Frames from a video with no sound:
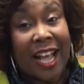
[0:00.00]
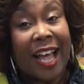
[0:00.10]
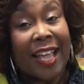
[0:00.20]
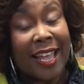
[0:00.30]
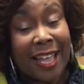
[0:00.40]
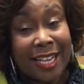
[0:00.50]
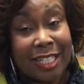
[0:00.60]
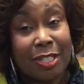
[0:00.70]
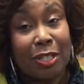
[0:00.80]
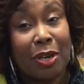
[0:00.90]
I
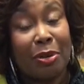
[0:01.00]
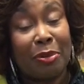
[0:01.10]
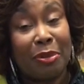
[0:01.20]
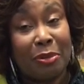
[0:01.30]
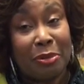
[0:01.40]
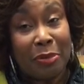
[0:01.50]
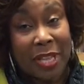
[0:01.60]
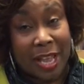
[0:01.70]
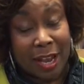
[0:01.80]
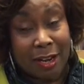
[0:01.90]
had to go through
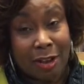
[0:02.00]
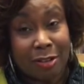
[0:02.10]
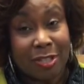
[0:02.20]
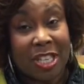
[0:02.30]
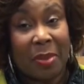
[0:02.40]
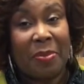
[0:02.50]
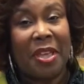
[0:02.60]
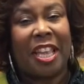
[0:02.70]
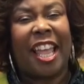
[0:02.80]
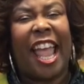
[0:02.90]
catalogs and
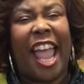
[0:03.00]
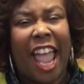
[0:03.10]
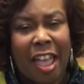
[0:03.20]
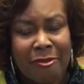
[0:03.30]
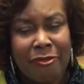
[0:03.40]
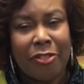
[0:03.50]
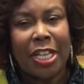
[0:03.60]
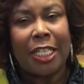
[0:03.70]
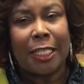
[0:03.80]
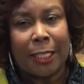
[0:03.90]
pick
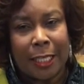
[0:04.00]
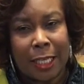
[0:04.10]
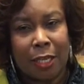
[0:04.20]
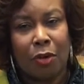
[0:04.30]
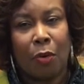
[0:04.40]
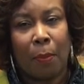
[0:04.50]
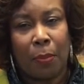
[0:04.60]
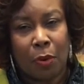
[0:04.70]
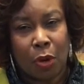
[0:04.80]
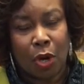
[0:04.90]
every single
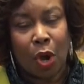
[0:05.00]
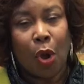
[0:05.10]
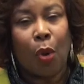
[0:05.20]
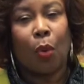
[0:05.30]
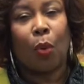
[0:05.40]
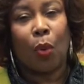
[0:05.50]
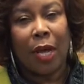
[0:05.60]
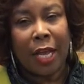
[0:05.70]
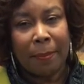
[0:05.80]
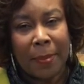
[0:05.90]
book
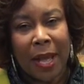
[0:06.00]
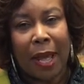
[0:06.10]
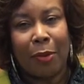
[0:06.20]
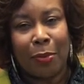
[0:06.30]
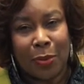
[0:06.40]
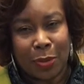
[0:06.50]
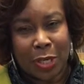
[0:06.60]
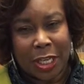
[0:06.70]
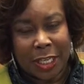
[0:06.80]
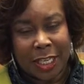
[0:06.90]
one by
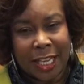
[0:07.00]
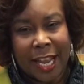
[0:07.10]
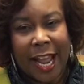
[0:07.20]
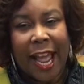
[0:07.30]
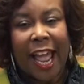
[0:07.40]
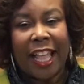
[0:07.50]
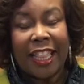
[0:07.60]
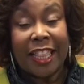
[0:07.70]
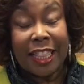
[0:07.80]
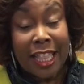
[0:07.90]
one.
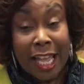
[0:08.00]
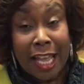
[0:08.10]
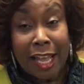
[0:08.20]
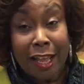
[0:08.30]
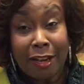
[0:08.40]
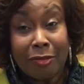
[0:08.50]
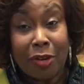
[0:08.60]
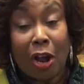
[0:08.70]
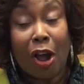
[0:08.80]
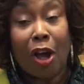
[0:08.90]
And then
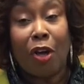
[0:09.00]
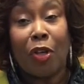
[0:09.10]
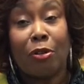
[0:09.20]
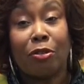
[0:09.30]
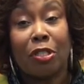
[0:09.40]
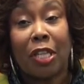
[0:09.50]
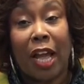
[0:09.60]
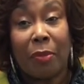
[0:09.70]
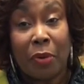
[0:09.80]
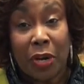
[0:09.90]
when all those
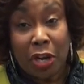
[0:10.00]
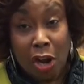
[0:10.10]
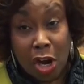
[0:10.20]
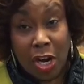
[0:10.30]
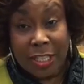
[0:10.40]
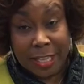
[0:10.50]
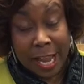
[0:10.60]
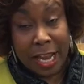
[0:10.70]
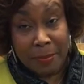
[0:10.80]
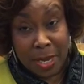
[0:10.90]
library cards
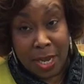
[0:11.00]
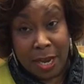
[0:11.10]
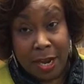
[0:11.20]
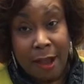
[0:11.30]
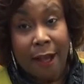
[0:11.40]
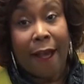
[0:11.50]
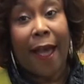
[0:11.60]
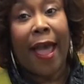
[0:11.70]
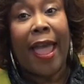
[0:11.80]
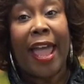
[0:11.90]
came in,
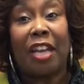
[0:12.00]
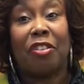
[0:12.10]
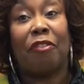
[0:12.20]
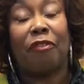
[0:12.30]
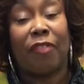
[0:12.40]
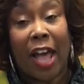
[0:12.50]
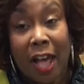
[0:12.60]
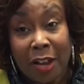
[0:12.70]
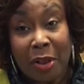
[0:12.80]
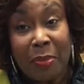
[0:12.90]
I had to
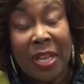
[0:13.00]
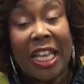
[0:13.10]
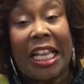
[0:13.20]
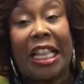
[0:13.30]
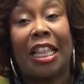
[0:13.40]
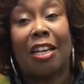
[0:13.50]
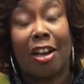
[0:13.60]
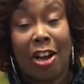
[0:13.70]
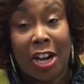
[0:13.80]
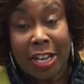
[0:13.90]
file them in the
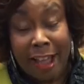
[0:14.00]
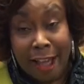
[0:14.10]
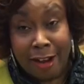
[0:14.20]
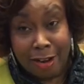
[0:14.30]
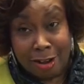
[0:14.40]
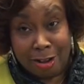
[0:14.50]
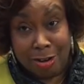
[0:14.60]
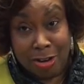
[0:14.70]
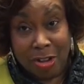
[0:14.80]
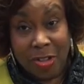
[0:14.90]
card catalog.